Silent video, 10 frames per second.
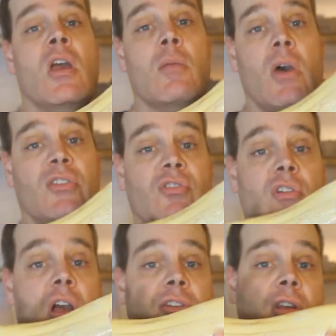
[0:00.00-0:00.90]
and by
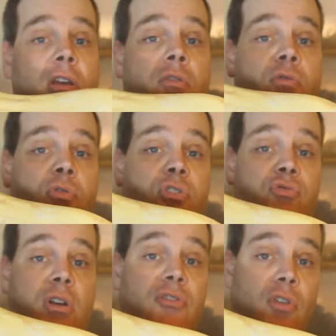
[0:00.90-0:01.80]
selecting for the
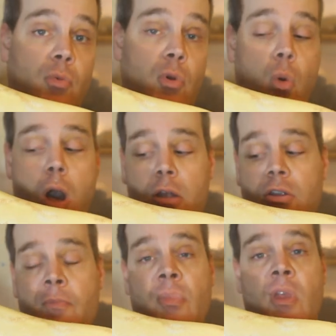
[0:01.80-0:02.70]
traits that we want.